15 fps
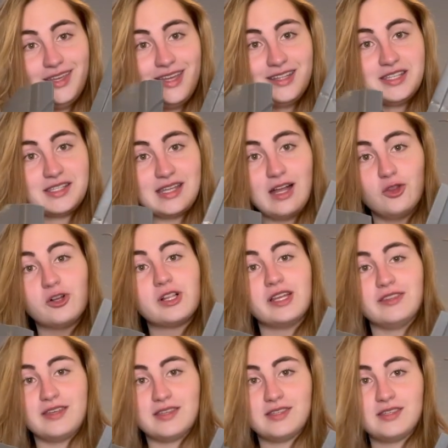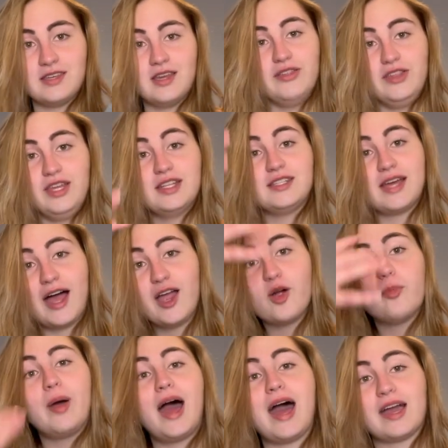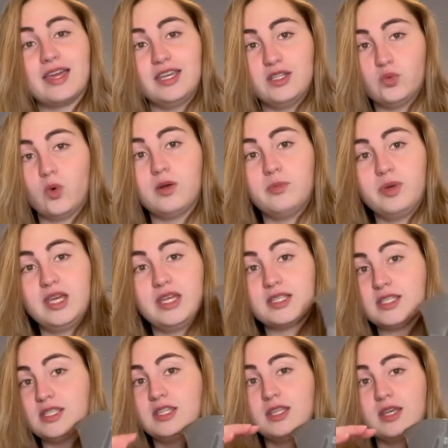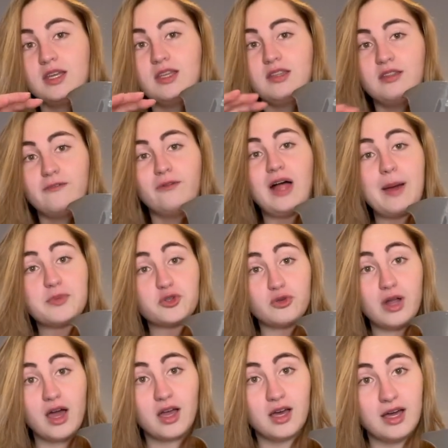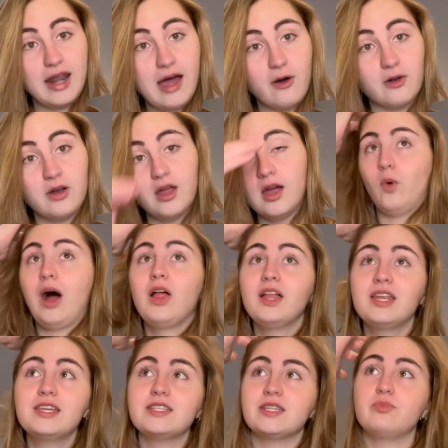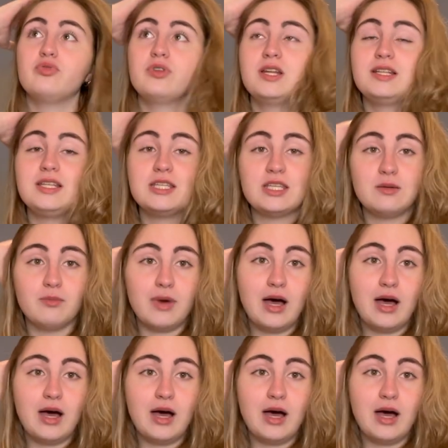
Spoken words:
it does not look like this. The entire back is one piece. The flaps are not cut out. While it is a pretty decent